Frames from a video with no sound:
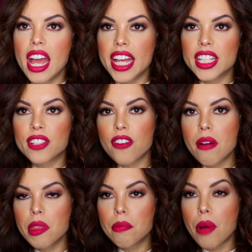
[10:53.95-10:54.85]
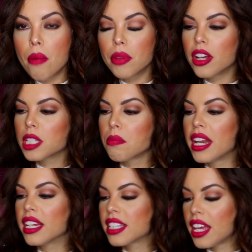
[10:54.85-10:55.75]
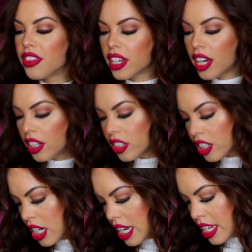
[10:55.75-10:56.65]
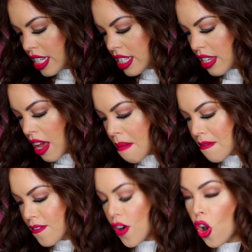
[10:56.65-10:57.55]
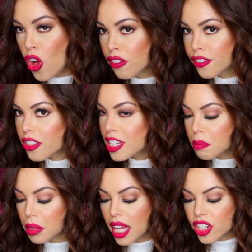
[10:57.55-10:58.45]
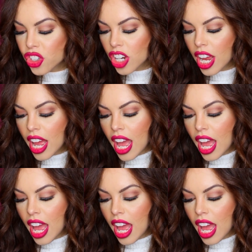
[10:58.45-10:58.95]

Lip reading: It's from the Balm Cosmetics, and the color is Fall for this blush.